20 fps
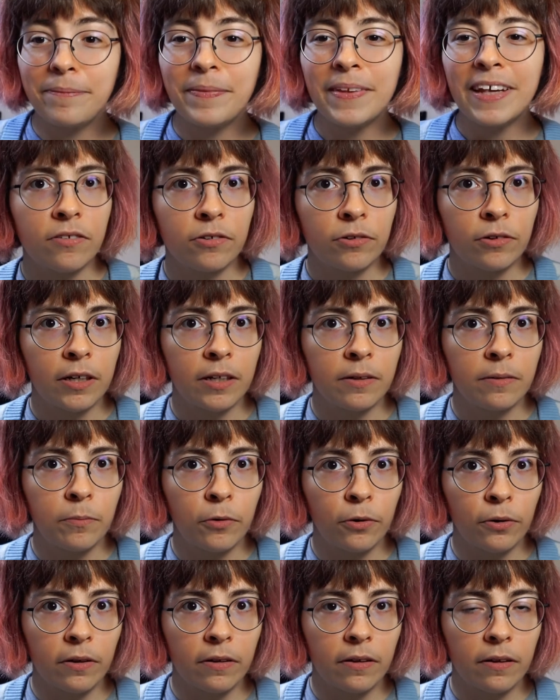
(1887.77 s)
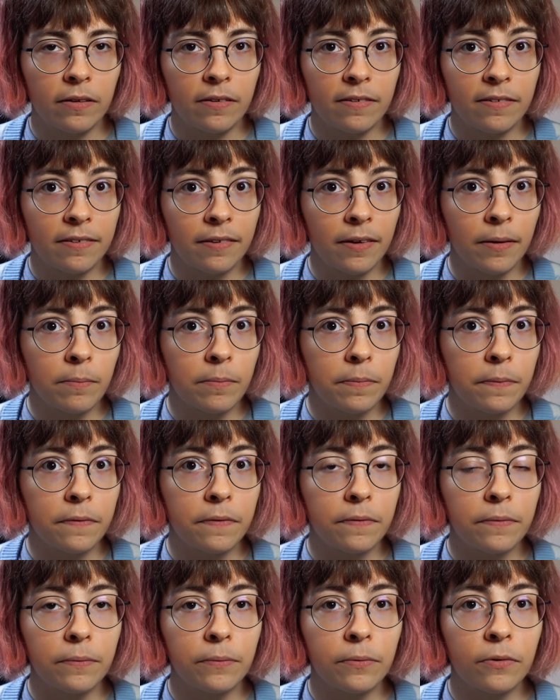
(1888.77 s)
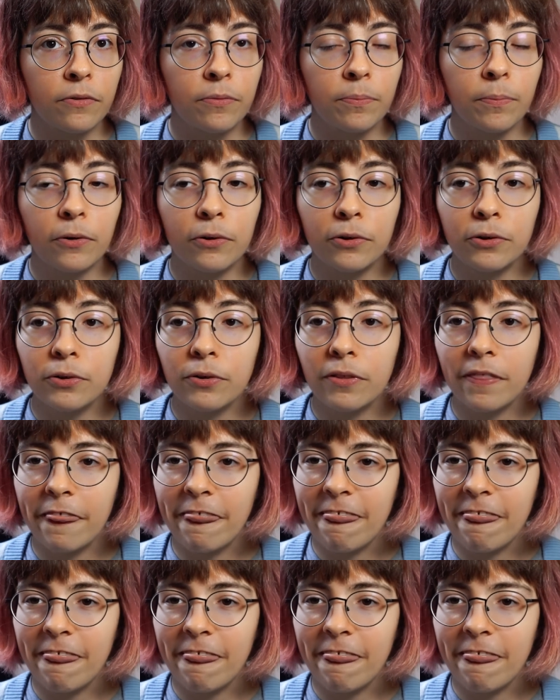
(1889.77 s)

Straight boy simps respond to,